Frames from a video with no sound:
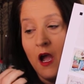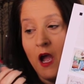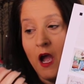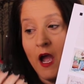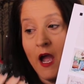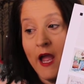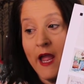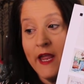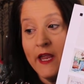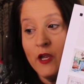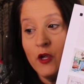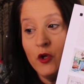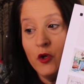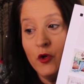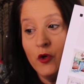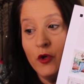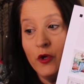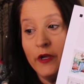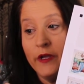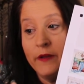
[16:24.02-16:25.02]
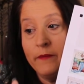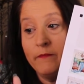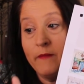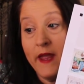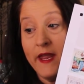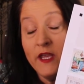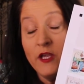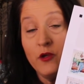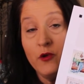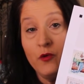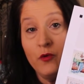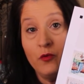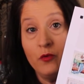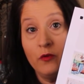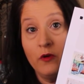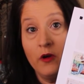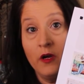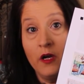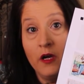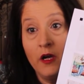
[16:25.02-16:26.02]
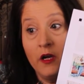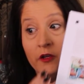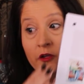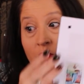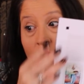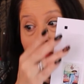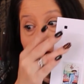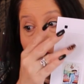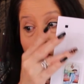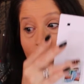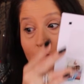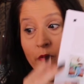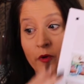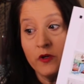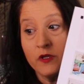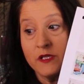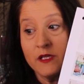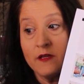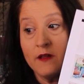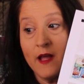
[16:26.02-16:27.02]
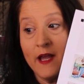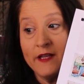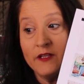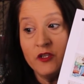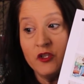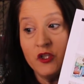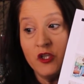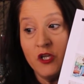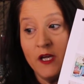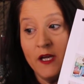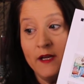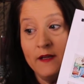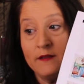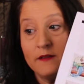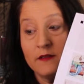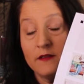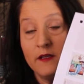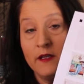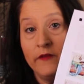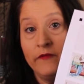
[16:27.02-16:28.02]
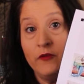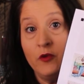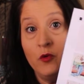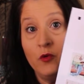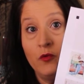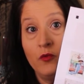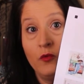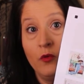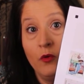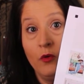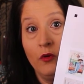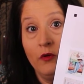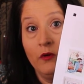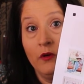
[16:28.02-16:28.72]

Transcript: I could make you your own personalized sheet if you